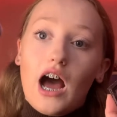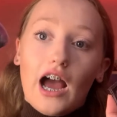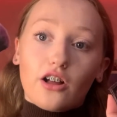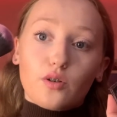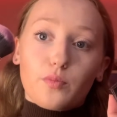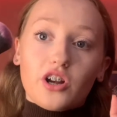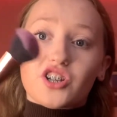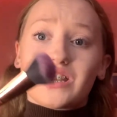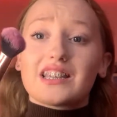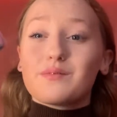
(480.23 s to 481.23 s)
angled
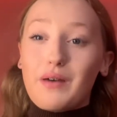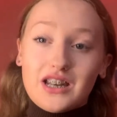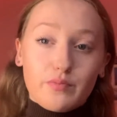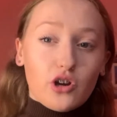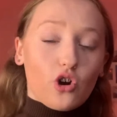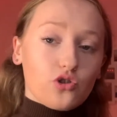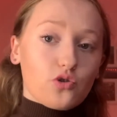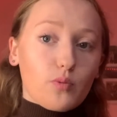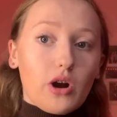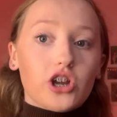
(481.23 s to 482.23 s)
brush. This is meant to be a
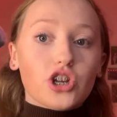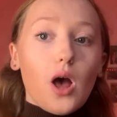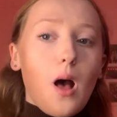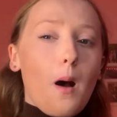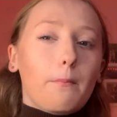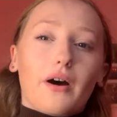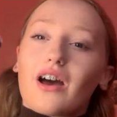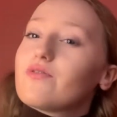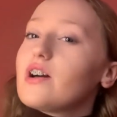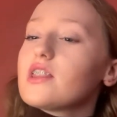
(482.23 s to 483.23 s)
contour brush, but
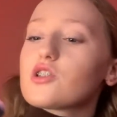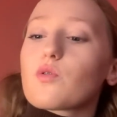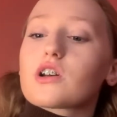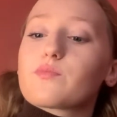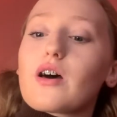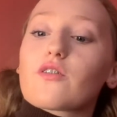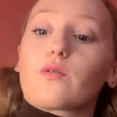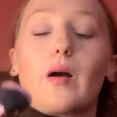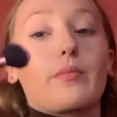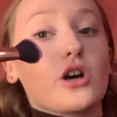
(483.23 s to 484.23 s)
I find this works better for
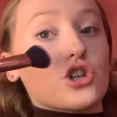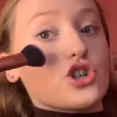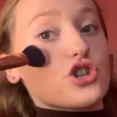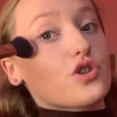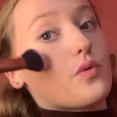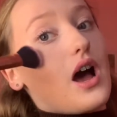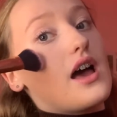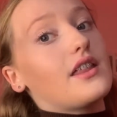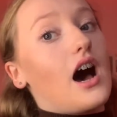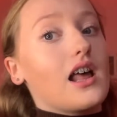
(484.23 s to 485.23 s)
my blush just the
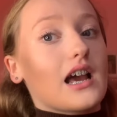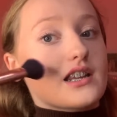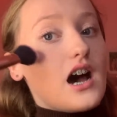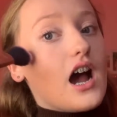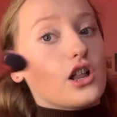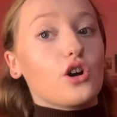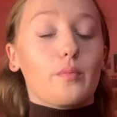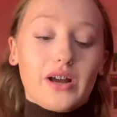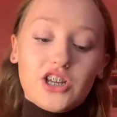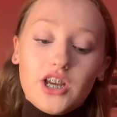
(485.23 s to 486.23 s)
way that I like to angle it on
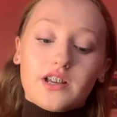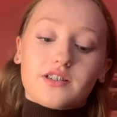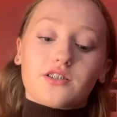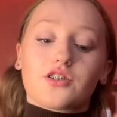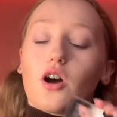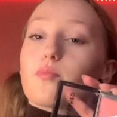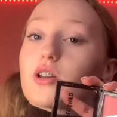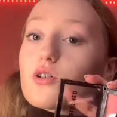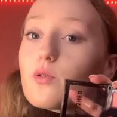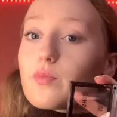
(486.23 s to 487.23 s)
my cheeks. So I'm
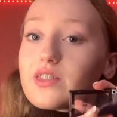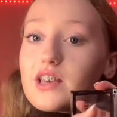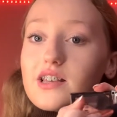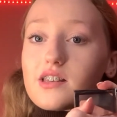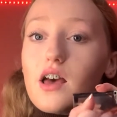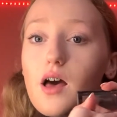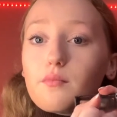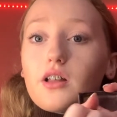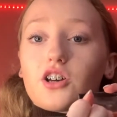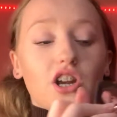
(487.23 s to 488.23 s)
going to go in with this
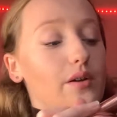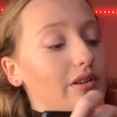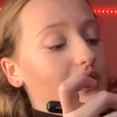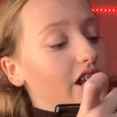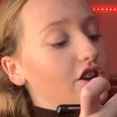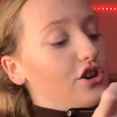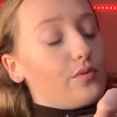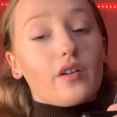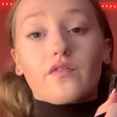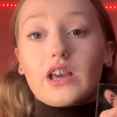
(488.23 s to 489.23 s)
blush. I really need a new
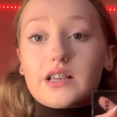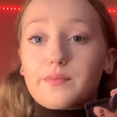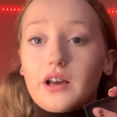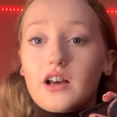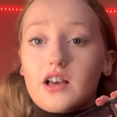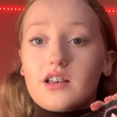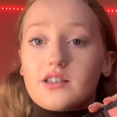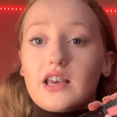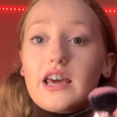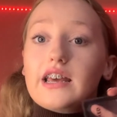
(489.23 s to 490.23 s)
one of these
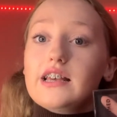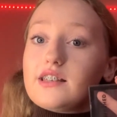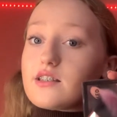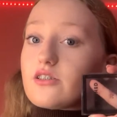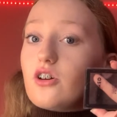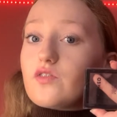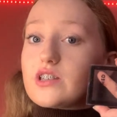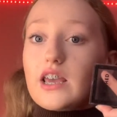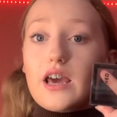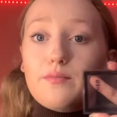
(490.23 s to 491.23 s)
because it is
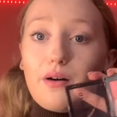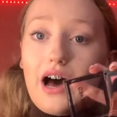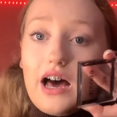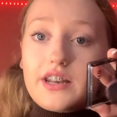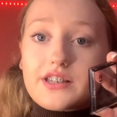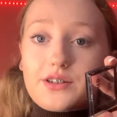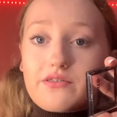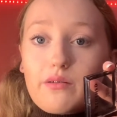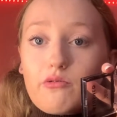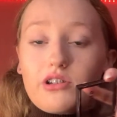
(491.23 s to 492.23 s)
obviously hit pan, so
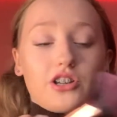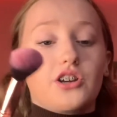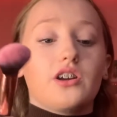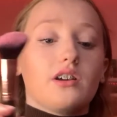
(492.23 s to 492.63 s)
I'm going to